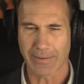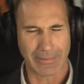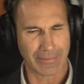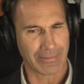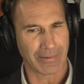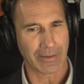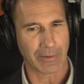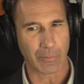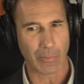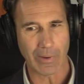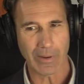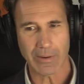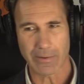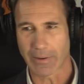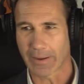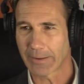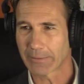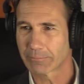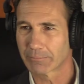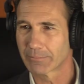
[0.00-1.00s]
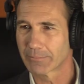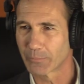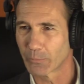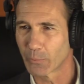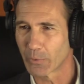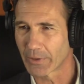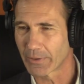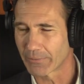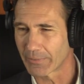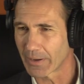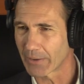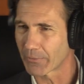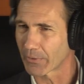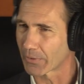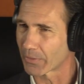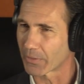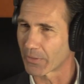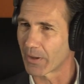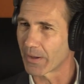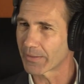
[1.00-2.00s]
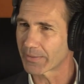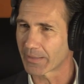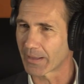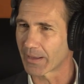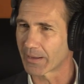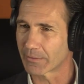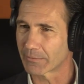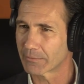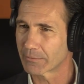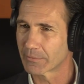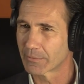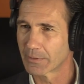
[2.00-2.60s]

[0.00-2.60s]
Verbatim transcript: And it's like, wow, I would have never thought that